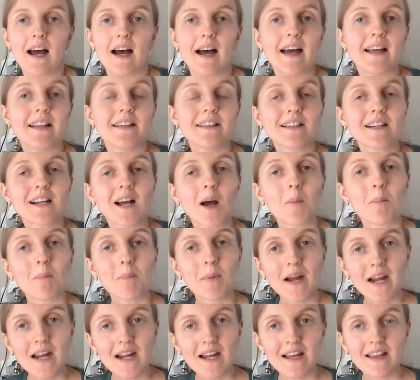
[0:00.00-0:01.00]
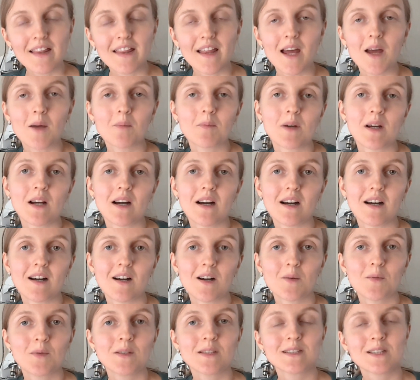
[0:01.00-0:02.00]
and compare them
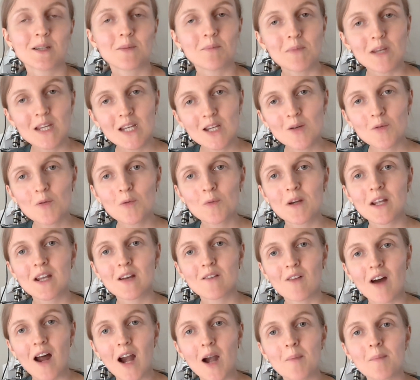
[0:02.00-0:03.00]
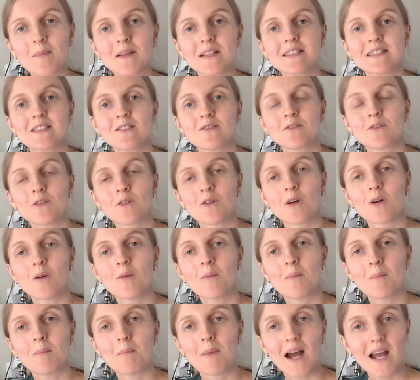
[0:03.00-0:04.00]
with the minimum requirements for
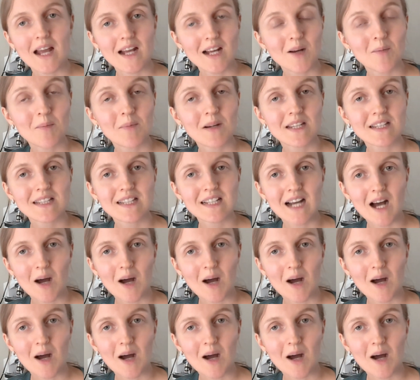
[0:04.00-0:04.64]
biocomplete